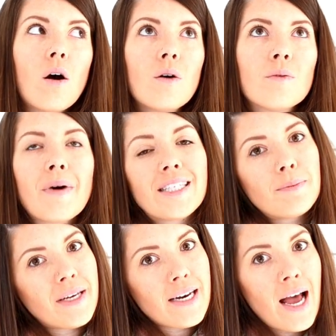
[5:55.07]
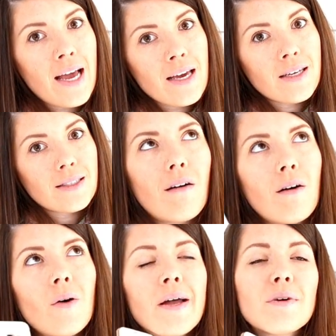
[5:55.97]
oh, must be nice.
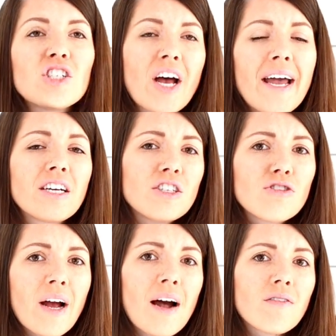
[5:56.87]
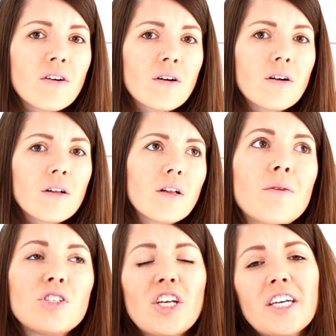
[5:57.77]
Oh, I wish I could travel.
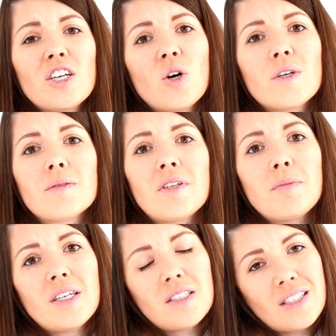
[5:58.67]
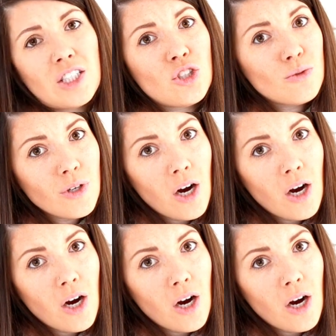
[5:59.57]
I wish I could go as many places as you